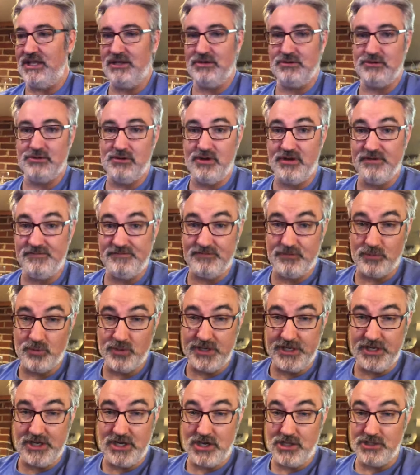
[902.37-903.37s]
know, around
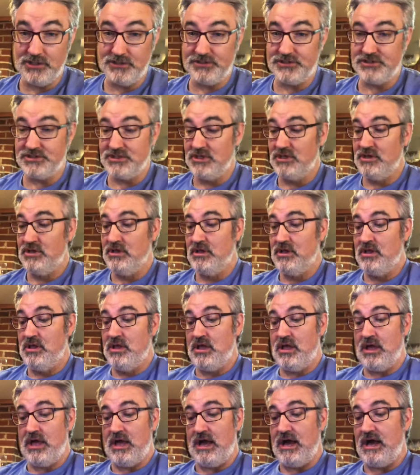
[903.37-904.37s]
$40.
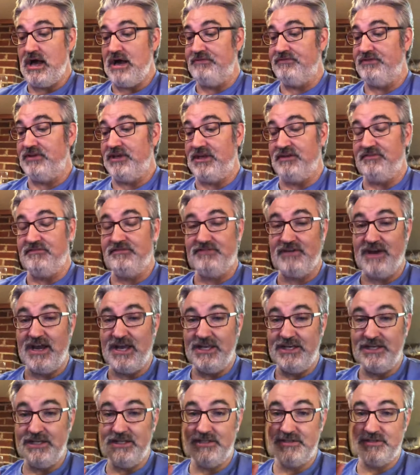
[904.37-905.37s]
If you can
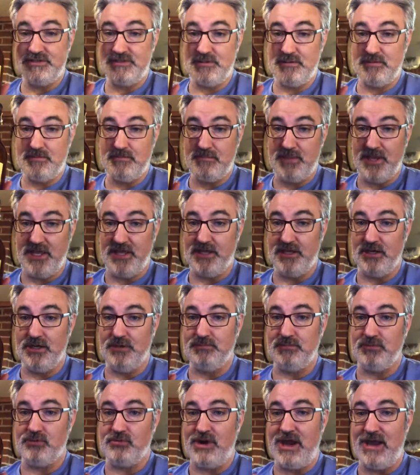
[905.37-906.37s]
find it, pick it
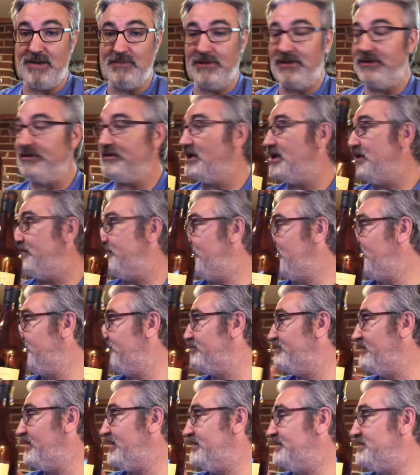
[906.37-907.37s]
up, grab it. If you can
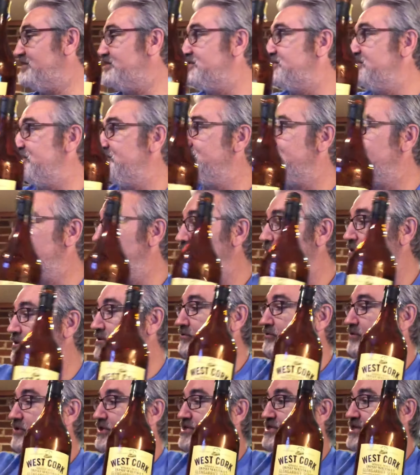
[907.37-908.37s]
find the sister
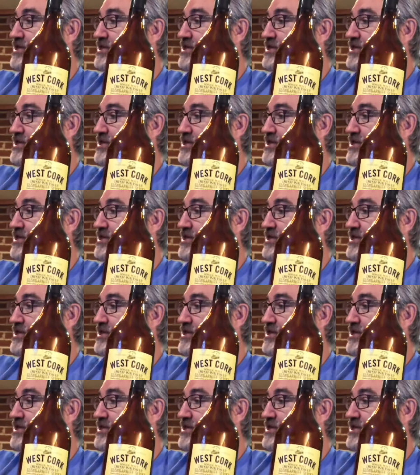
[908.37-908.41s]
one, which